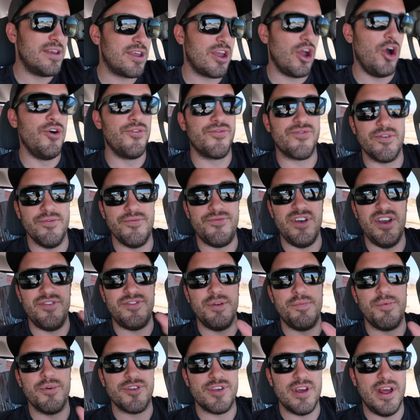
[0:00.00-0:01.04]
go from
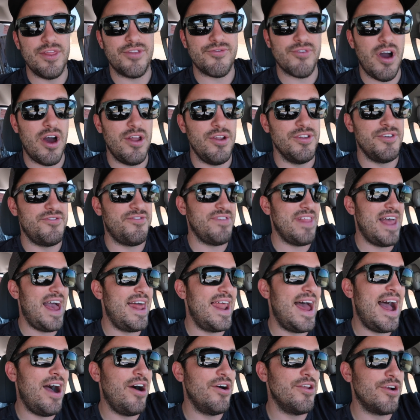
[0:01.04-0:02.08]
50% throttle to
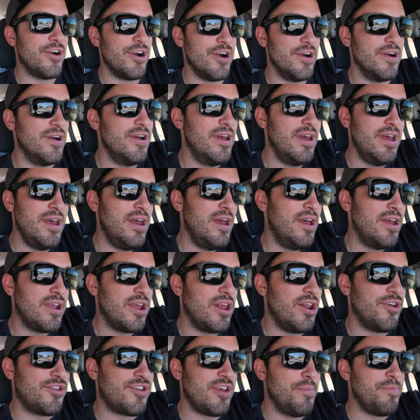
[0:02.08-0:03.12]
flat out, or,
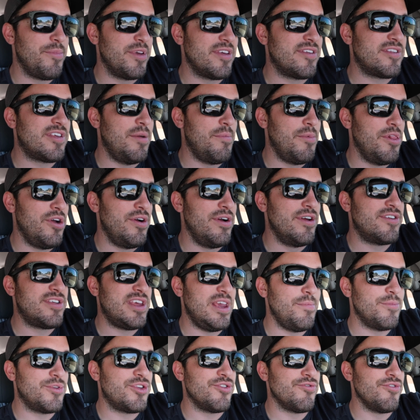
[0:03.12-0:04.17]
you know, something similar, it
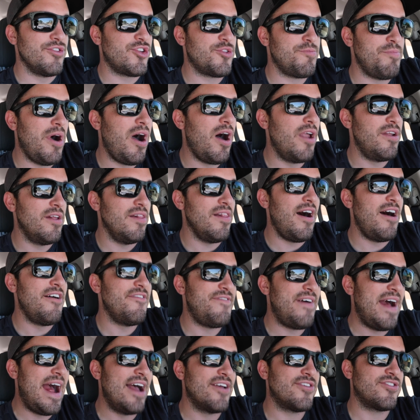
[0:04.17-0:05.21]
seems to respond a
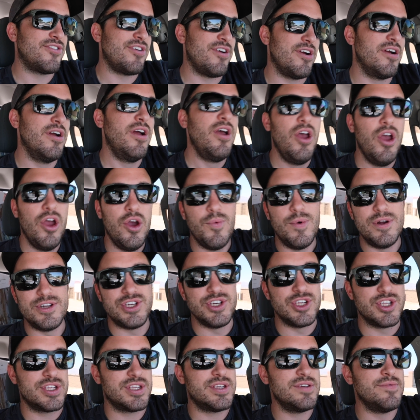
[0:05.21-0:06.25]
lot faster,
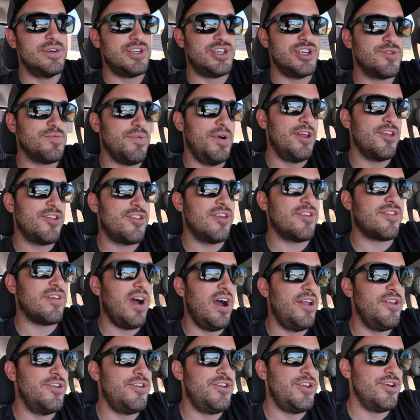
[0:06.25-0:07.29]
which is what it's
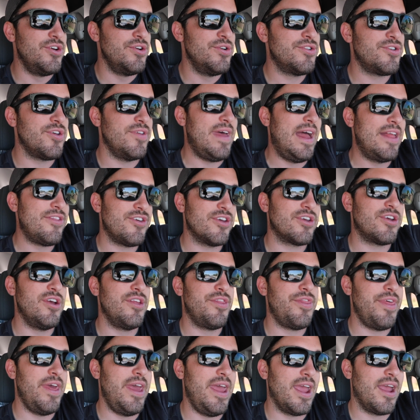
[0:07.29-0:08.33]
designed to do. So that's a
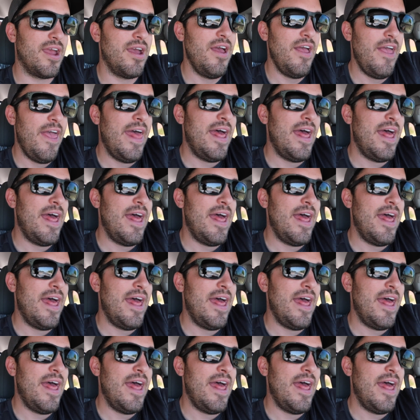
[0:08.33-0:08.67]
good thing.